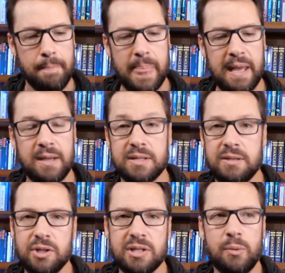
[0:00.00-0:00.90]
is
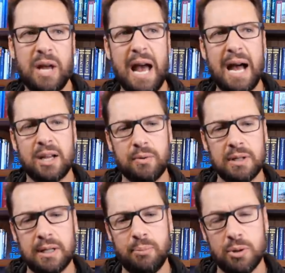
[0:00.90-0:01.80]
just that we
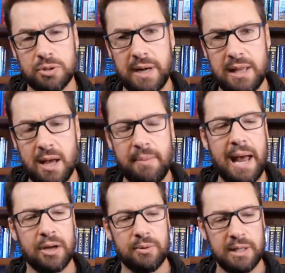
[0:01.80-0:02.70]
accurately portray them,
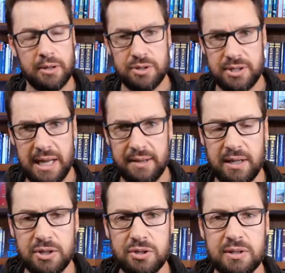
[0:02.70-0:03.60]
accurately understand
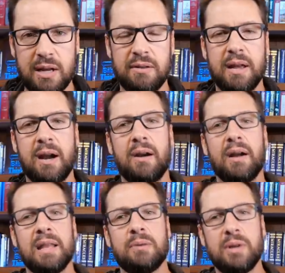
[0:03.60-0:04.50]
the issues that are there,
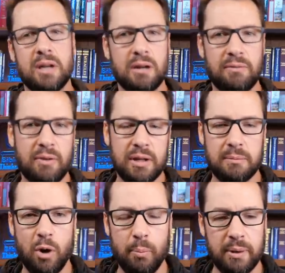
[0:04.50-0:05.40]
and then we can confront
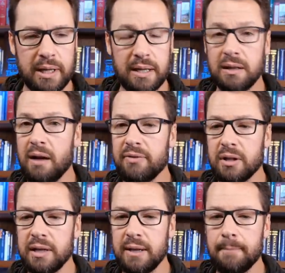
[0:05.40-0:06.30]
them openly and
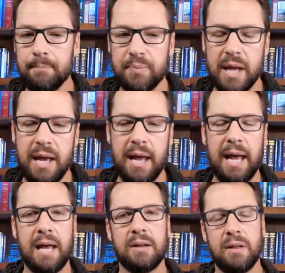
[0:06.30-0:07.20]
lovingly
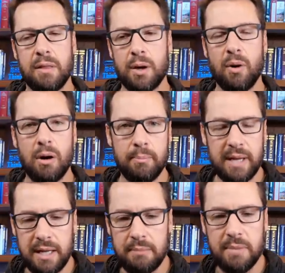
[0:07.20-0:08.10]
and there are
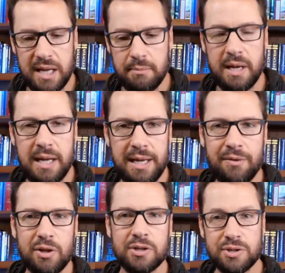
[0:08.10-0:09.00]
many, many, many in
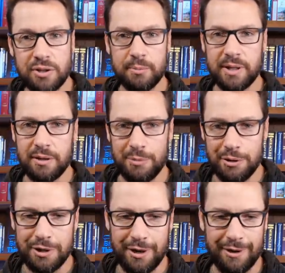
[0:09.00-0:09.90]
the discernment
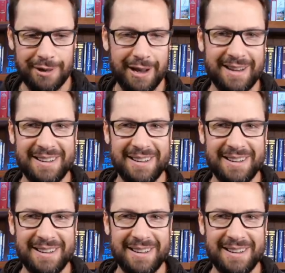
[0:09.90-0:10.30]
community online.